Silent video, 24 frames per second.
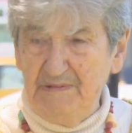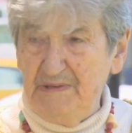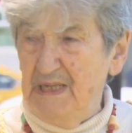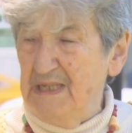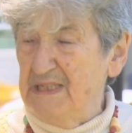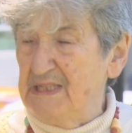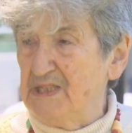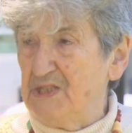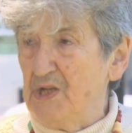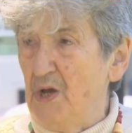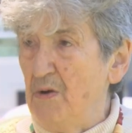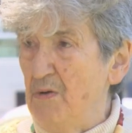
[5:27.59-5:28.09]

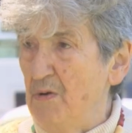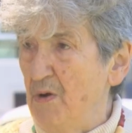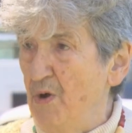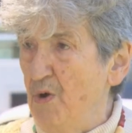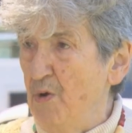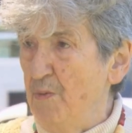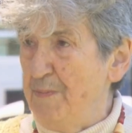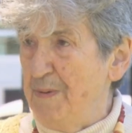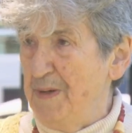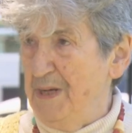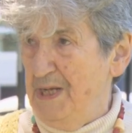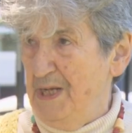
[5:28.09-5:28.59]
It's so
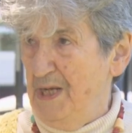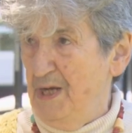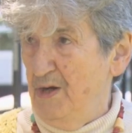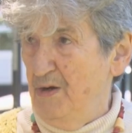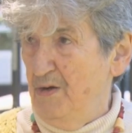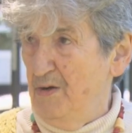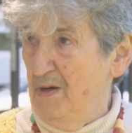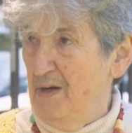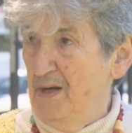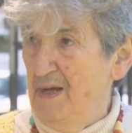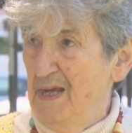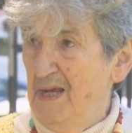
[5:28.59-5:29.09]
open
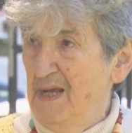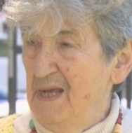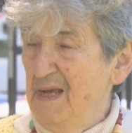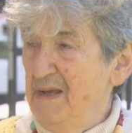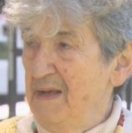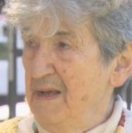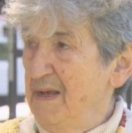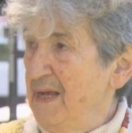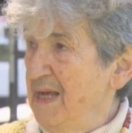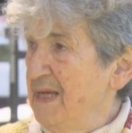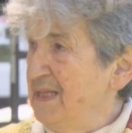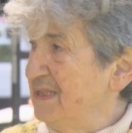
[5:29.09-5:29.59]
here.
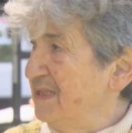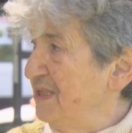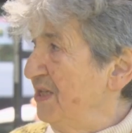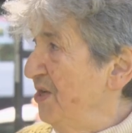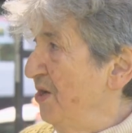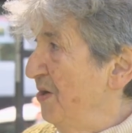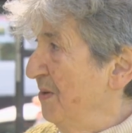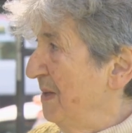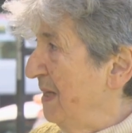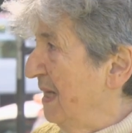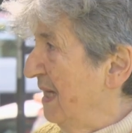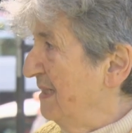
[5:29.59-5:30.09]
It's you
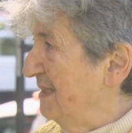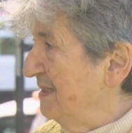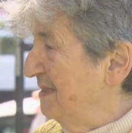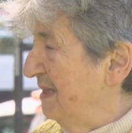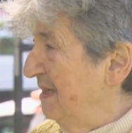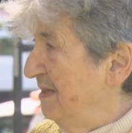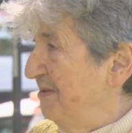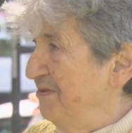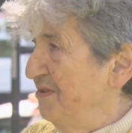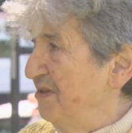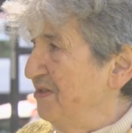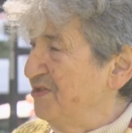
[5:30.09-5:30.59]
know because
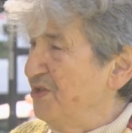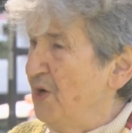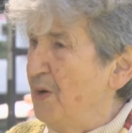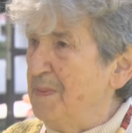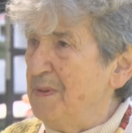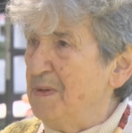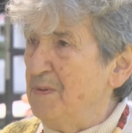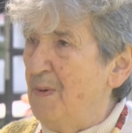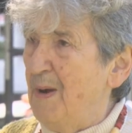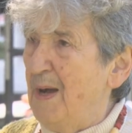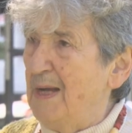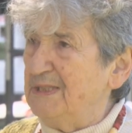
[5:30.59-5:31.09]
there's
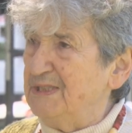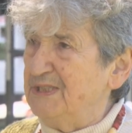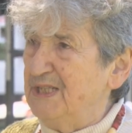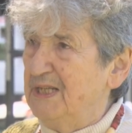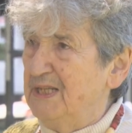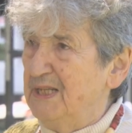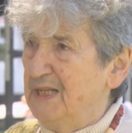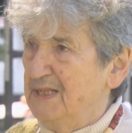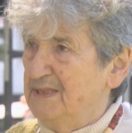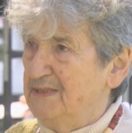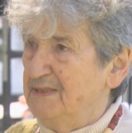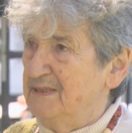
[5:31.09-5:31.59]
nobody
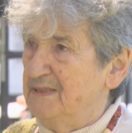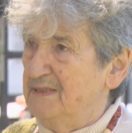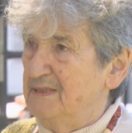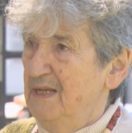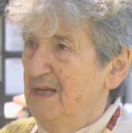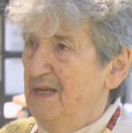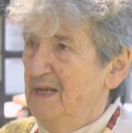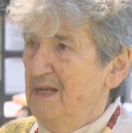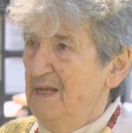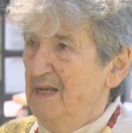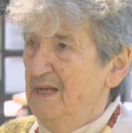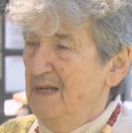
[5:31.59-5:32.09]
watching this.
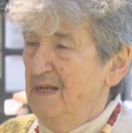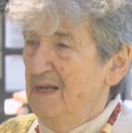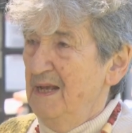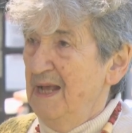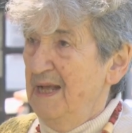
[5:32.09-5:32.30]
Right.